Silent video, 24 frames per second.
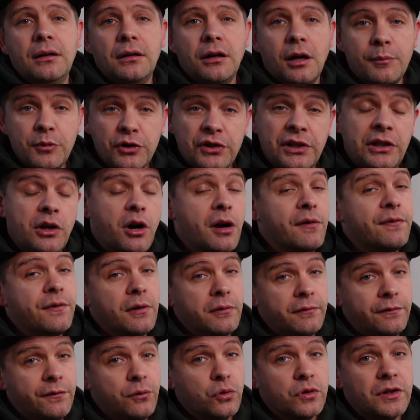I'm using the
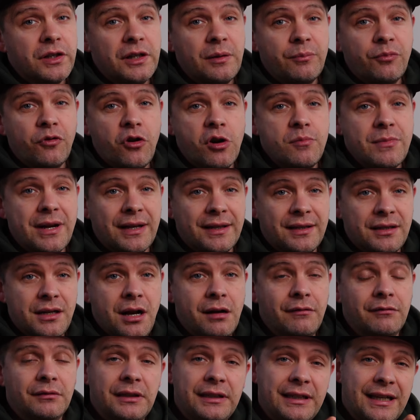iPhone 14 Pro Max
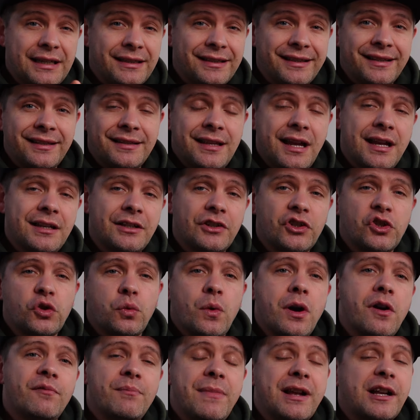currently, and the standard
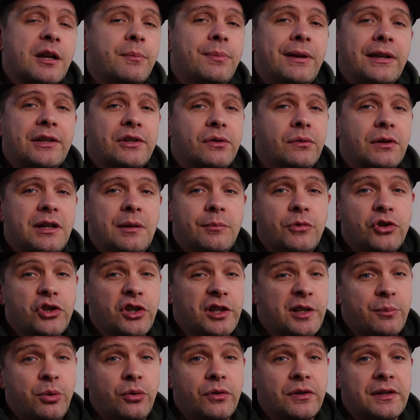12 megapixel
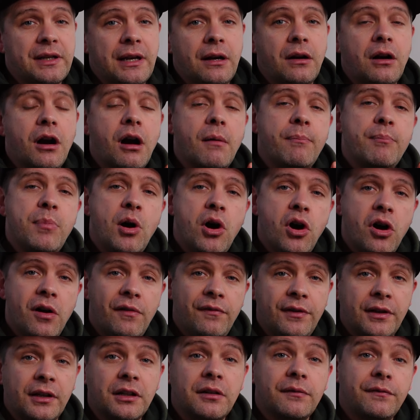images it puts out are
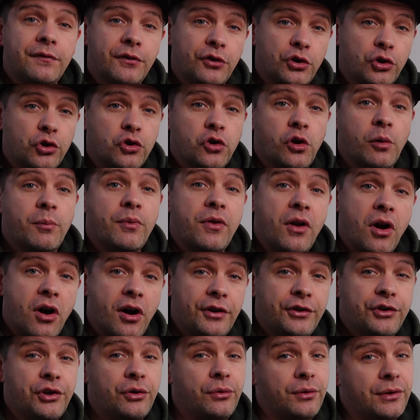perfect for the job that I
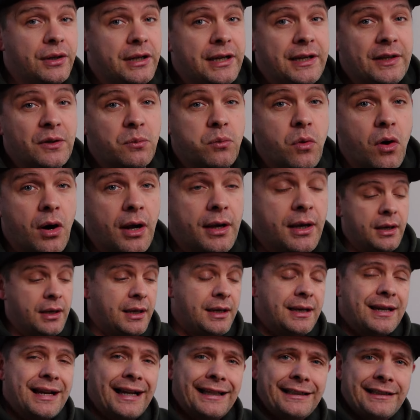do, and here's why.
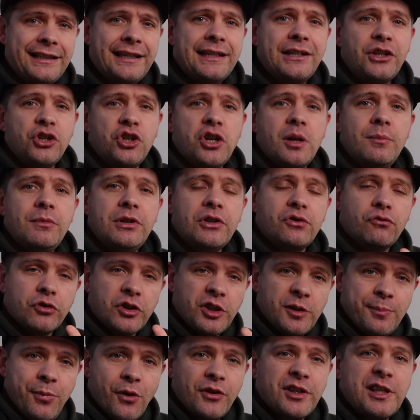A dealership is
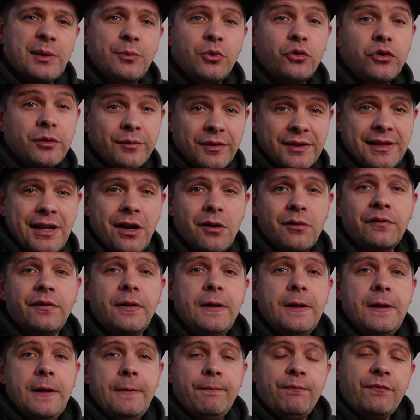responsible themselves
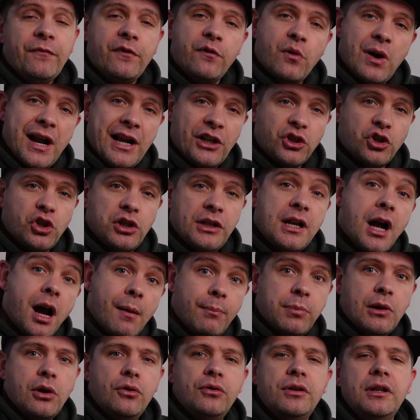for actually
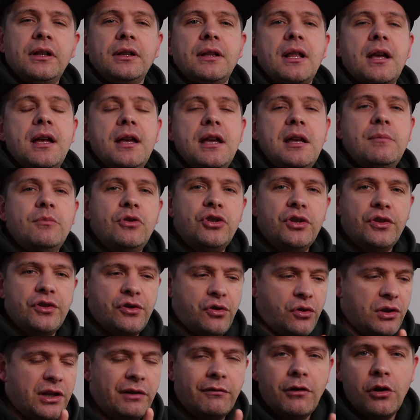uploading their images
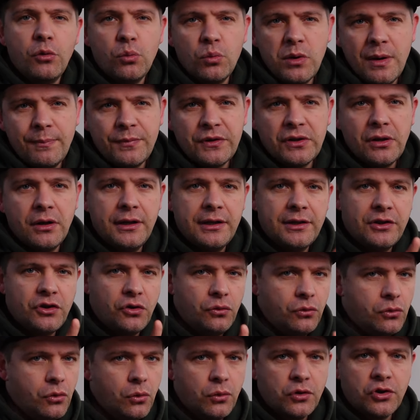to their own website,
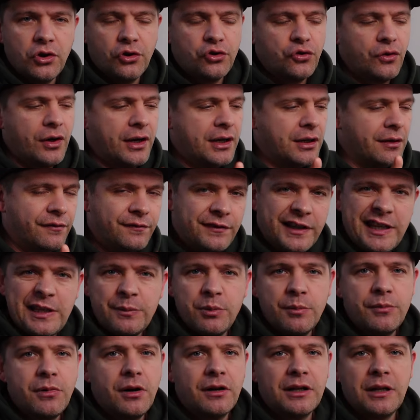to AutoTrader,
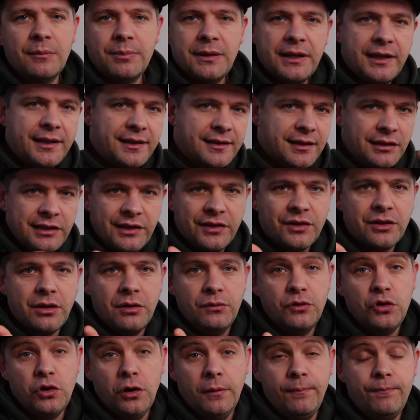Facebook Marketplace, the list
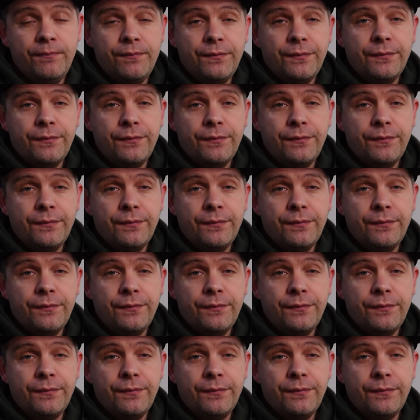goes on.